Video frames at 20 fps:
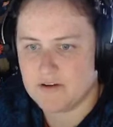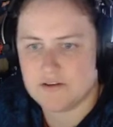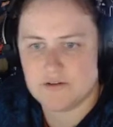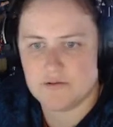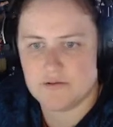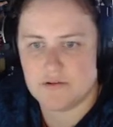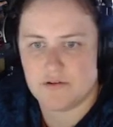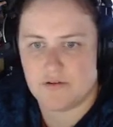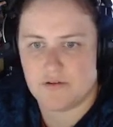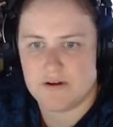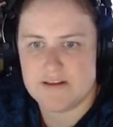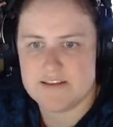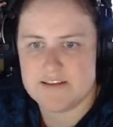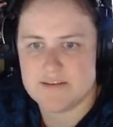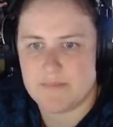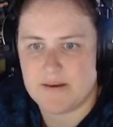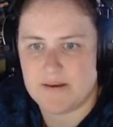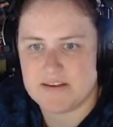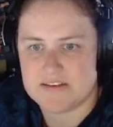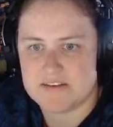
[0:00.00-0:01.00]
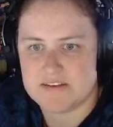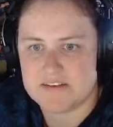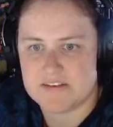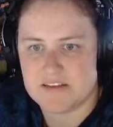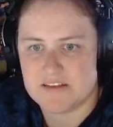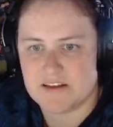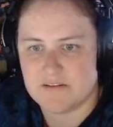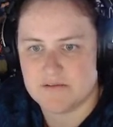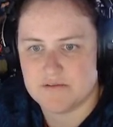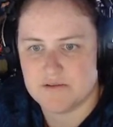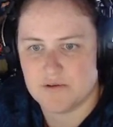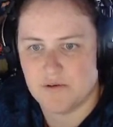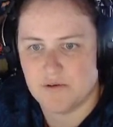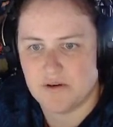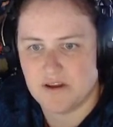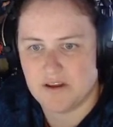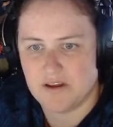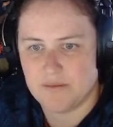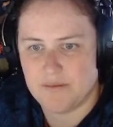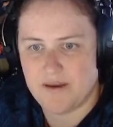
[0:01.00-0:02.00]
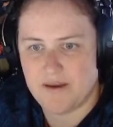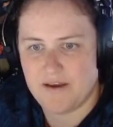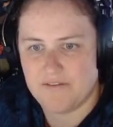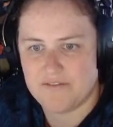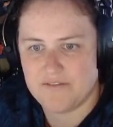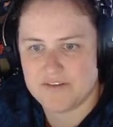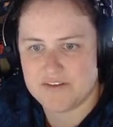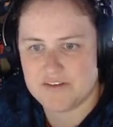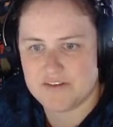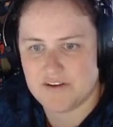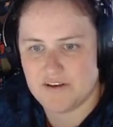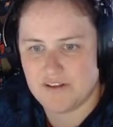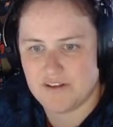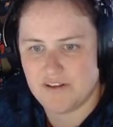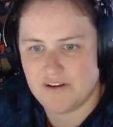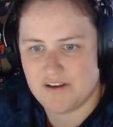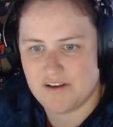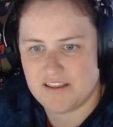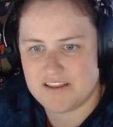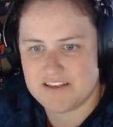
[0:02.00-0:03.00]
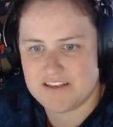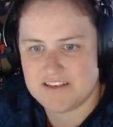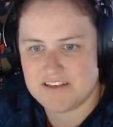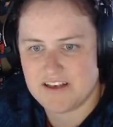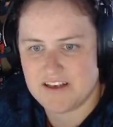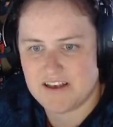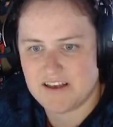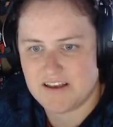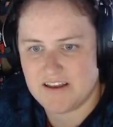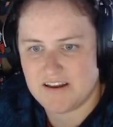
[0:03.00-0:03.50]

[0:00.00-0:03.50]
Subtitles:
all the green spaces that I was talking about for so long at the start.